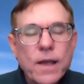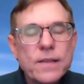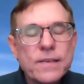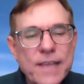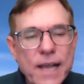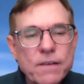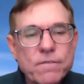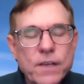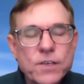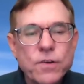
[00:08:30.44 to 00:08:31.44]
The second
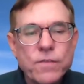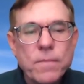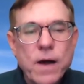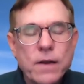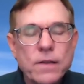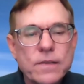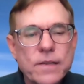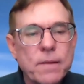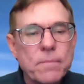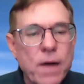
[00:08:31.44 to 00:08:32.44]
feature of the model, the
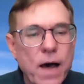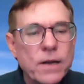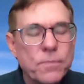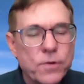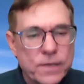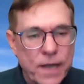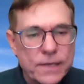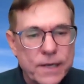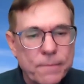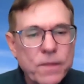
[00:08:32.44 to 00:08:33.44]
second model
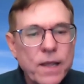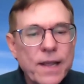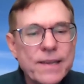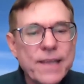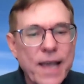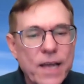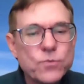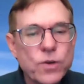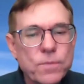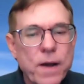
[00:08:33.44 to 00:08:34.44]
presented, is the
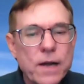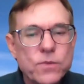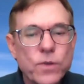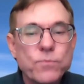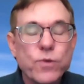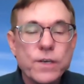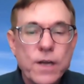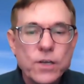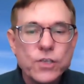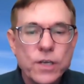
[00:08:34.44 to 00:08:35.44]
Edgeworth box with
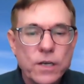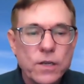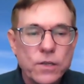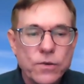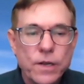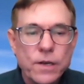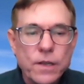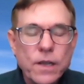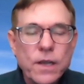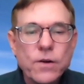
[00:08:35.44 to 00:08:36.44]
production included
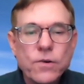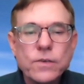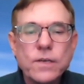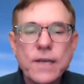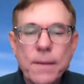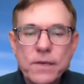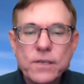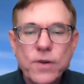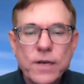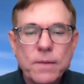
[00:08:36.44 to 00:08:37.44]
in order to
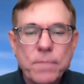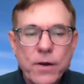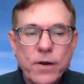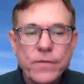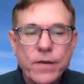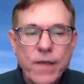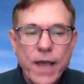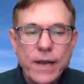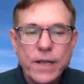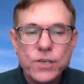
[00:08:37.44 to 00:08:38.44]
demonstrate comparative
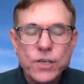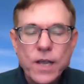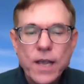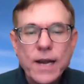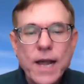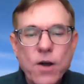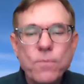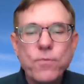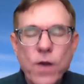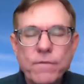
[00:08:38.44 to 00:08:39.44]
advantage and how
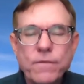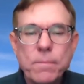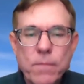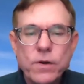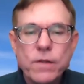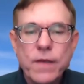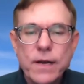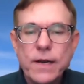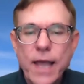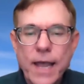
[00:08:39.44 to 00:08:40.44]

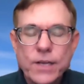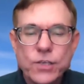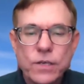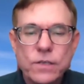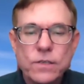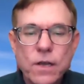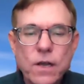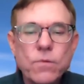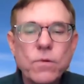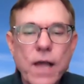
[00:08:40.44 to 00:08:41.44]
profit-motivated agents
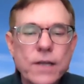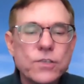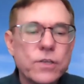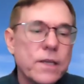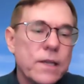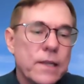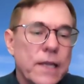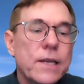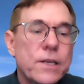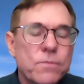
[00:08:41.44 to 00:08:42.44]
will actually
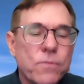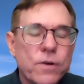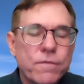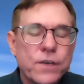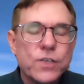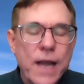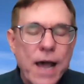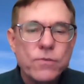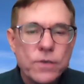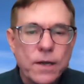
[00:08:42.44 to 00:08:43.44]
lead to more efficient
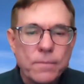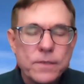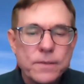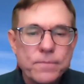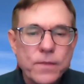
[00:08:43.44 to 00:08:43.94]
outcomes.